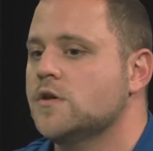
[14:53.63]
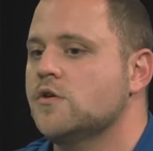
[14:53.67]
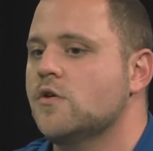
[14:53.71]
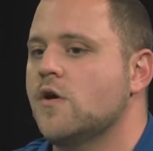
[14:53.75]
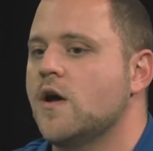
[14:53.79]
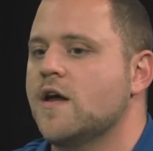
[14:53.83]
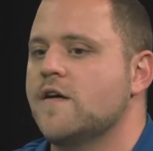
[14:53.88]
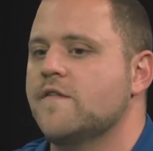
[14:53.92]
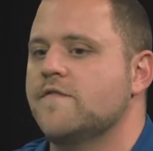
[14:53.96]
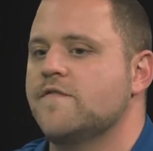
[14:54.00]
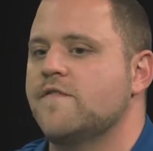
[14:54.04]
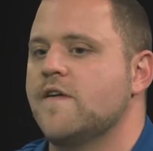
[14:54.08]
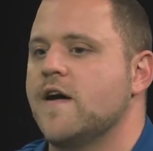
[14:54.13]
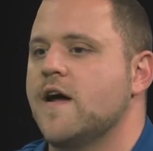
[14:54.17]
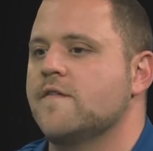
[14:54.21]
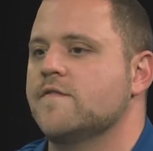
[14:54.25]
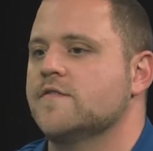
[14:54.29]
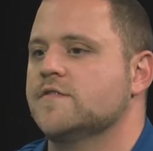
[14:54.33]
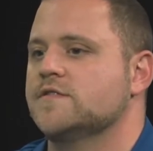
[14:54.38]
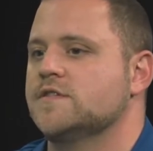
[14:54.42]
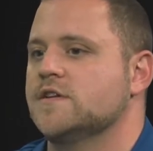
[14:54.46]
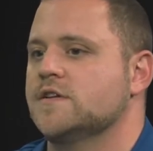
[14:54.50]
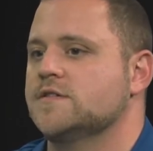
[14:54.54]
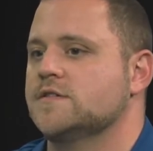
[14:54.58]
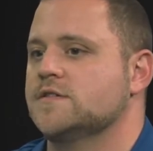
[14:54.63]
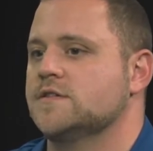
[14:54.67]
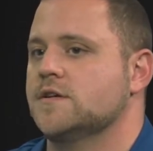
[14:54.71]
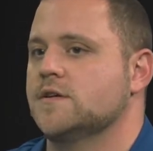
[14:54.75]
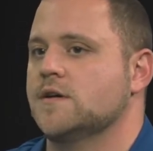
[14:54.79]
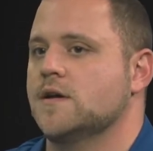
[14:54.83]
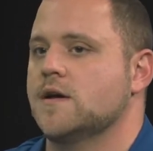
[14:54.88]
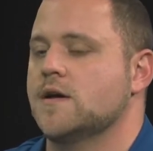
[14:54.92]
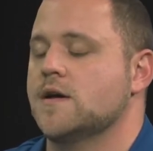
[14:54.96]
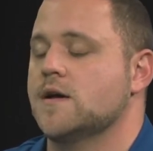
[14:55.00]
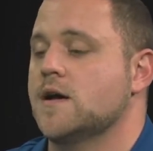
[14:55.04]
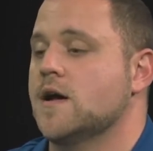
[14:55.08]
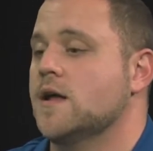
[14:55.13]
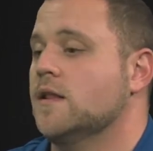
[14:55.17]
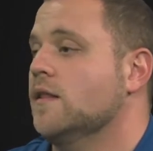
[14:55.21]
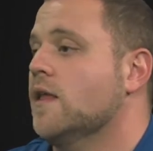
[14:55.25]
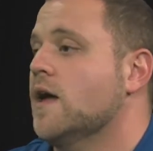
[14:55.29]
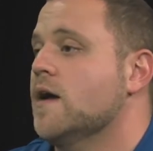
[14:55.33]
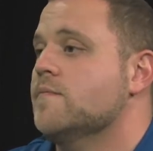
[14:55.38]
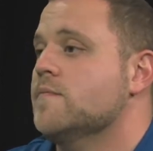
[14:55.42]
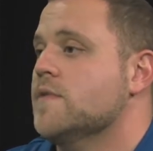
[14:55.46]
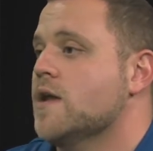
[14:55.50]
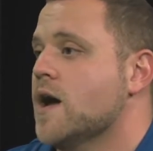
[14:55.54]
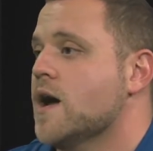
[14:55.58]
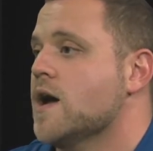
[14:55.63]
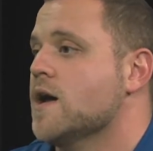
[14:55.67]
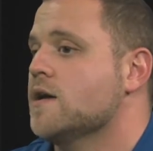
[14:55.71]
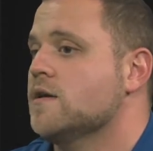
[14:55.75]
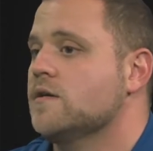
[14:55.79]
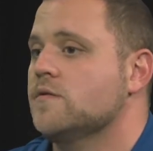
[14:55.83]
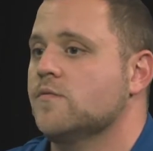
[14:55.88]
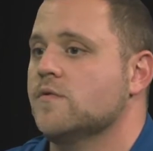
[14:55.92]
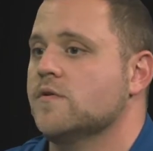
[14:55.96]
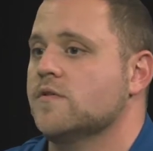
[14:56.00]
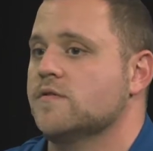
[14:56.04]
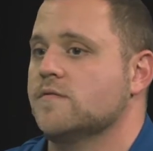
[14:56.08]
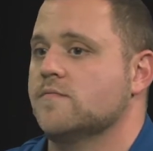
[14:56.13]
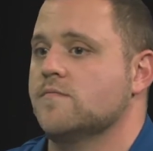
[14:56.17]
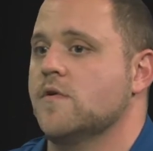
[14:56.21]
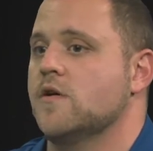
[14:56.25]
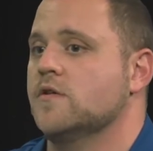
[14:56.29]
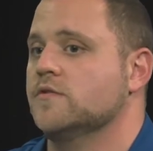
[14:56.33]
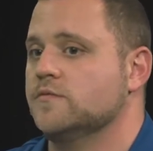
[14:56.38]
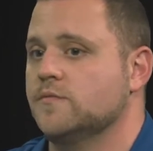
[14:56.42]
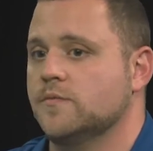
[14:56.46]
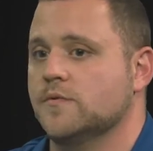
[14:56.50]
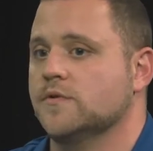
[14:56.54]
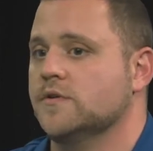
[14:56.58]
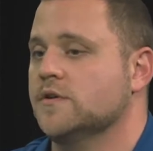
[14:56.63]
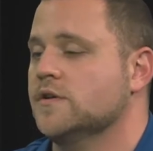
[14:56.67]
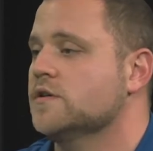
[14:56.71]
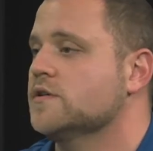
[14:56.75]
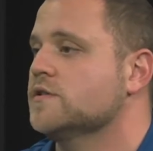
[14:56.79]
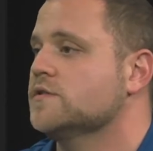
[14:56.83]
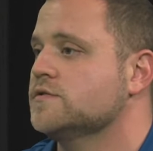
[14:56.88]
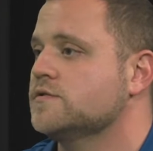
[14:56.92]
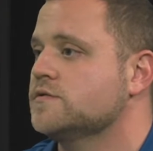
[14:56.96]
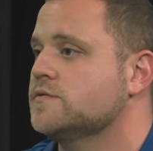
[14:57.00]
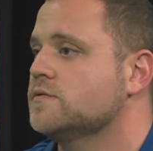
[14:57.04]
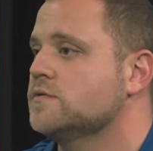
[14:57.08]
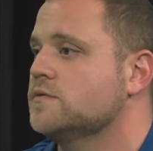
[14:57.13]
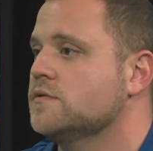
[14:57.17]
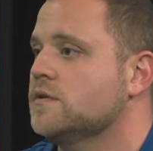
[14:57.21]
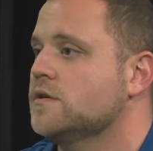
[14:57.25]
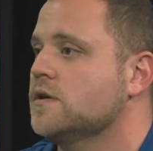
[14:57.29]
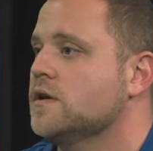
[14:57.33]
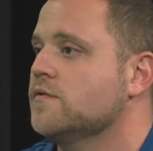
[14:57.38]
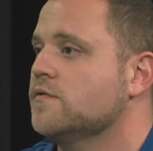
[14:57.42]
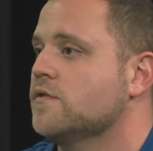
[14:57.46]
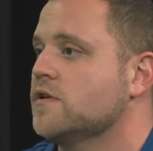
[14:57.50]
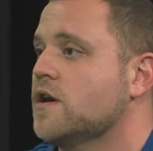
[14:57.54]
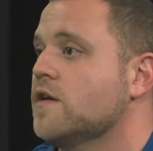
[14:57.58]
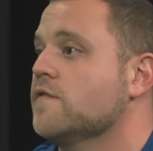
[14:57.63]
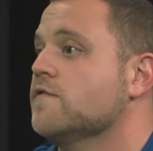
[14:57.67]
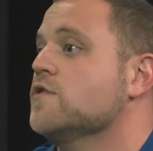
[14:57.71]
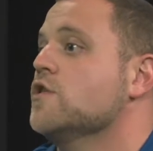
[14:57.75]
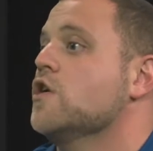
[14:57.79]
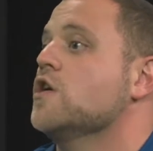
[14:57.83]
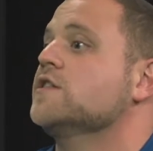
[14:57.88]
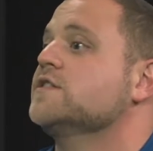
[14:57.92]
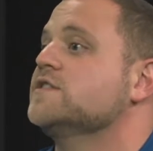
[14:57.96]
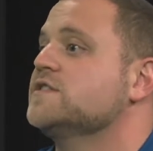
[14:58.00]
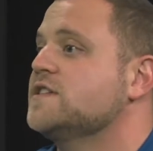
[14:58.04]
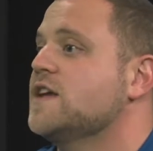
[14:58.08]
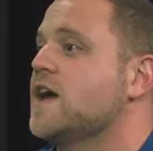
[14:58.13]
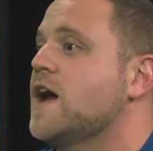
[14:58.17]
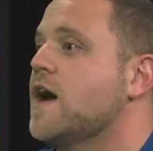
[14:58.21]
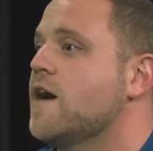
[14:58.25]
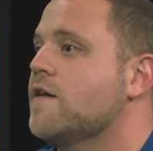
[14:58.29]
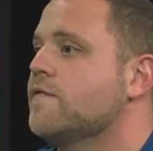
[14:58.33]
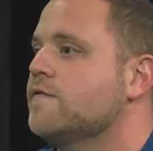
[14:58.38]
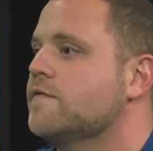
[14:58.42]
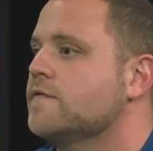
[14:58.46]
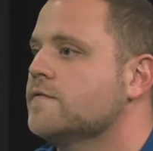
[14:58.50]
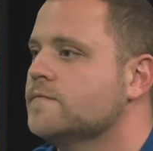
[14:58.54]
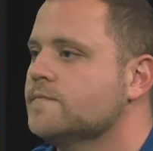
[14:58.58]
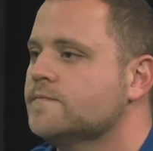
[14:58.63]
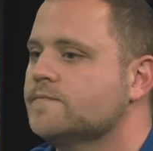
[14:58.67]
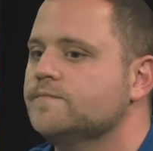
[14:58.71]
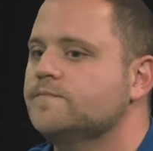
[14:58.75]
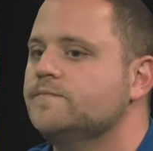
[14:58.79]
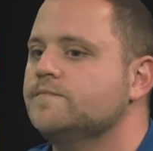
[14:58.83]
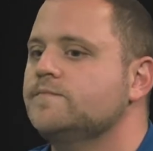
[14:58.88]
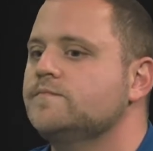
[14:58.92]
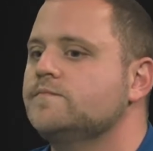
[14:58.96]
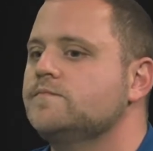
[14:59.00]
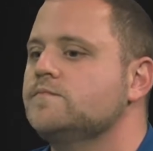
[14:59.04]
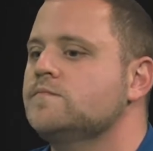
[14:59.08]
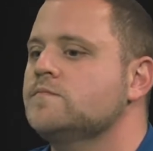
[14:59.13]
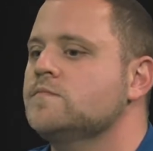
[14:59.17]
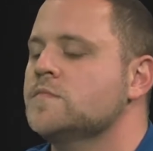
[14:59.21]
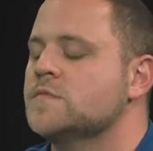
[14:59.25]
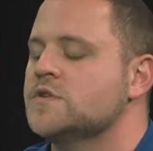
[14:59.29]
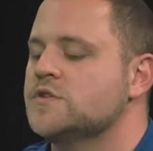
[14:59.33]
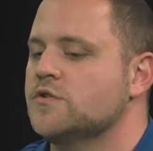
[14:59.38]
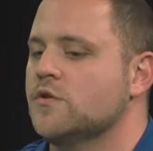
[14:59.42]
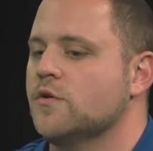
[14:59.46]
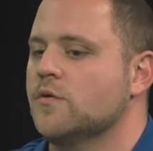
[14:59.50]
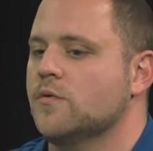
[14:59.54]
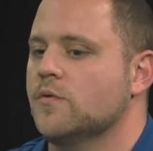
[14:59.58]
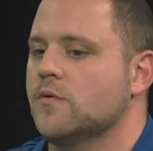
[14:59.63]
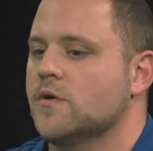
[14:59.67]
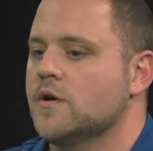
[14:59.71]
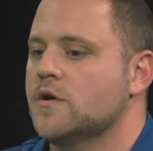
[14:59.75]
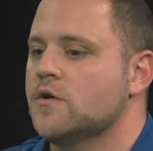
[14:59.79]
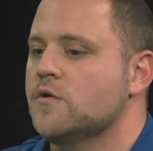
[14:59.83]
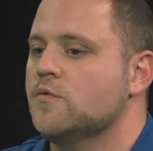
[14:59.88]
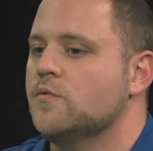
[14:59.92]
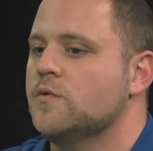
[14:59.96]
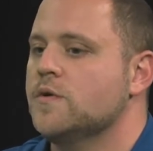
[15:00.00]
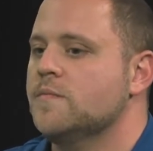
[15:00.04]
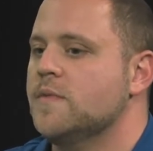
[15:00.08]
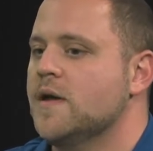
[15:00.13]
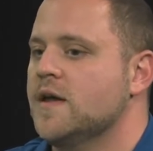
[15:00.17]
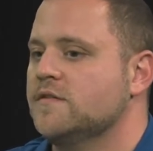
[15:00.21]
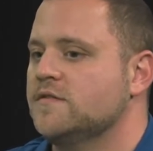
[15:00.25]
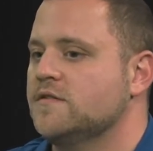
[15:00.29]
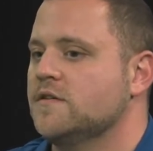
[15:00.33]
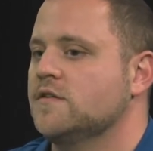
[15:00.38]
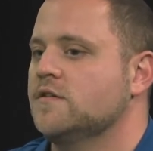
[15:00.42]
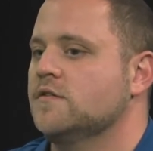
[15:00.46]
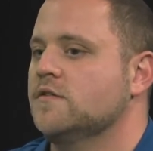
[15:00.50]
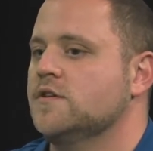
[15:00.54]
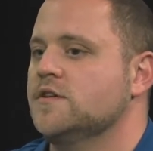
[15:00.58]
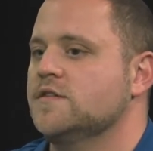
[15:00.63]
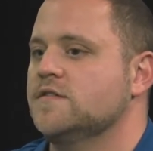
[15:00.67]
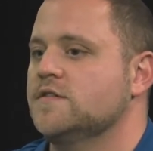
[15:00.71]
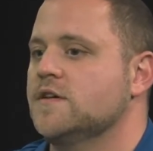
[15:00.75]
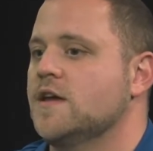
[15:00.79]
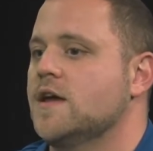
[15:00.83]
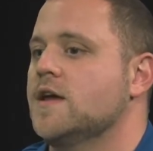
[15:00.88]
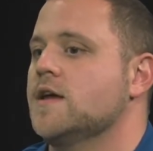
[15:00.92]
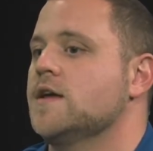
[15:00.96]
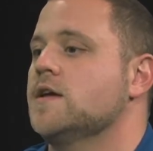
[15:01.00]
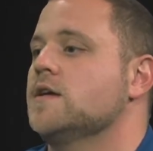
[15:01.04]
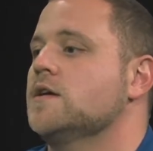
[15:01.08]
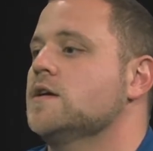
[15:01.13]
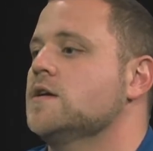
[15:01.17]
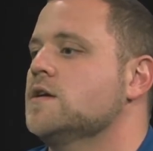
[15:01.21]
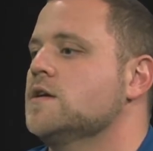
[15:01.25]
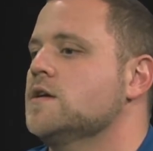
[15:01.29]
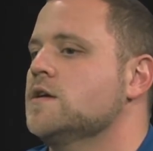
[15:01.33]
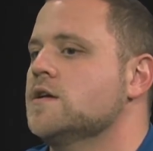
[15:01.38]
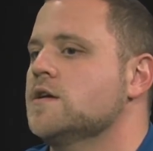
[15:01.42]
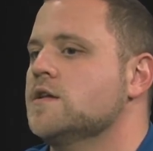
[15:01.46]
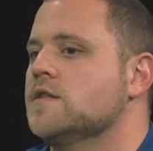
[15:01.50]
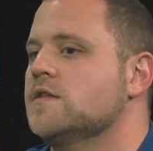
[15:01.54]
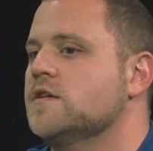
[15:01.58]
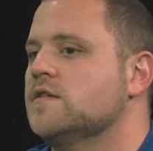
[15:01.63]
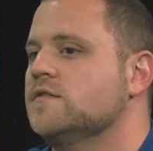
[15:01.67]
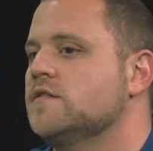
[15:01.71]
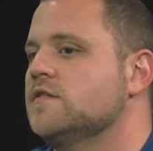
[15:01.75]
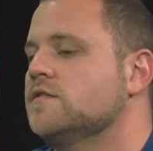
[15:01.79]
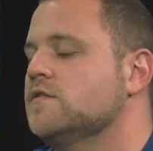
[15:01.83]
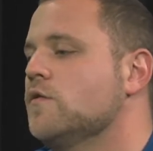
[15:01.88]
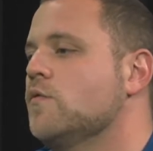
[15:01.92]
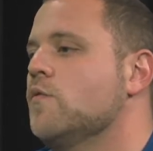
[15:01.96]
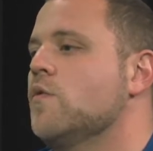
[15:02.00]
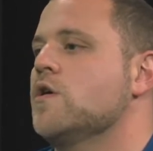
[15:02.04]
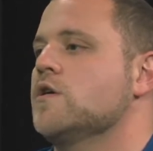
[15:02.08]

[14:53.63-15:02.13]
I have 5 or 6 alumni with multiple years in recovery on staff. So we basically say, this isn't